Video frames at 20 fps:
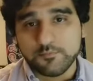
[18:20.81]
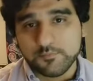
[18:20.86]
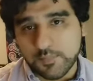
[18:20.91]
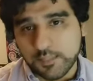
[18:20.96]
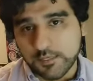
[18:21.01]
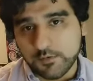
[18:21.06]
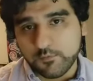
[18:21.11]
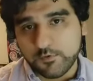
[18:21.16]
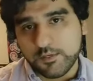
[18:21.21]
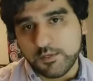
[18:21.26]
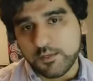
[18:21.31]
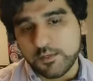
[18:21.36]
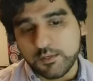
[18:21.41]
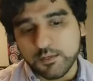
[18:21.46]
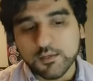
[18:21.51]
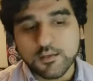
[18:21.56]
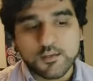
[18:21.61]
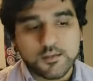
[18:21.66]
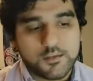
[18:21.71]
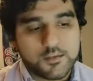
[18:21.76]
Like we
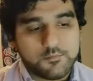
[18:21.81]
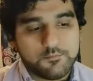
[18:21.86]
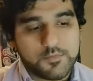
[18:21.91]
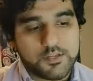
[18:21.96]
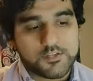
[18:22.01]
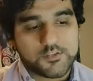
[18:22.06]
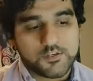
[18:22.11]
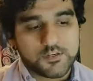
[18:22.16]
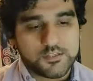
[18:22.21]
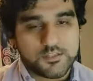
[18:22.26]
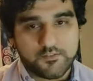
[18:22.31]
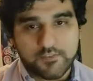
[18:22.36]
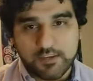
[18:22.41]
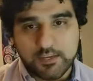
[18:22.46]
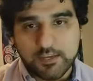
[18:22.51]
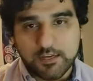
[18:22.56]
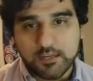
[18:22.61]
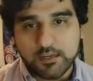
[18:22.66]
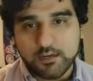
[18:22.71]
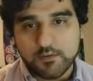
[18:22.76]
mentioned at the
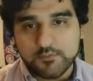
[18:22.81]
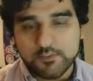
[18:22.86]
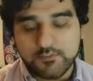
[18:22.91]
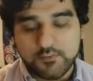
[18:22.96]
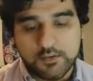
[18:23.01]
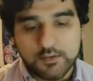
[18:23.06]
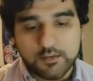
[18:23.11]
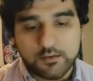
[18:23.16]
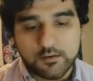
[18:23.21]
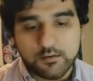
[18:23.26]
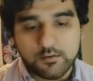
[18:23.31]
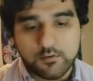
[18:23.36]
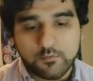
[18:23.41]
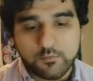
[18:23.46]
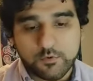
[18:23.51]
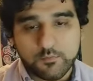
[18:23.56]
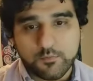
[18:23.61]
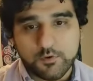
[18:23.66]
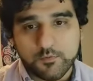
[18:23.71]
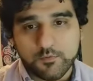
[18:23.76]
beginning of the video
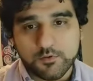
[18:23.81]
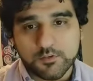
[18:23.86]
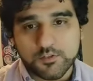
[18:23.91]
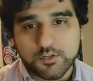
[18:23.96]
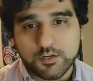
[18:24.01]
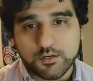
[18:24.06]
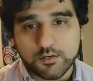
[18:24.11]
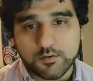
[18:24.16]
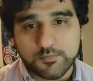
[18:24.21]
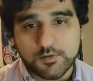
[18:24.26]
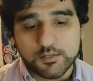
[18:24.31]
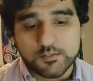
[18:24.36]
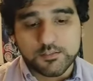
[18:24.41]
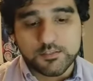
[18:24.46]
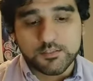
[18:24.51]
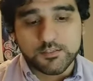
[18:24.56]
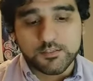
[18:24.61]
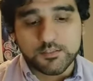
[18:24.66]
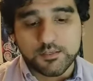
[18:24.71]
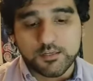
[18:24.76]
when we were talking about
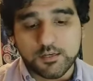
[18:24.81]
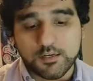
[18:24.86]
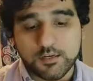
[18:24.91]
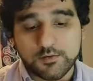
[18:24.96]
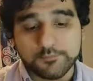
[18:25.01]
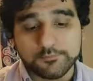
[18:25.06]
the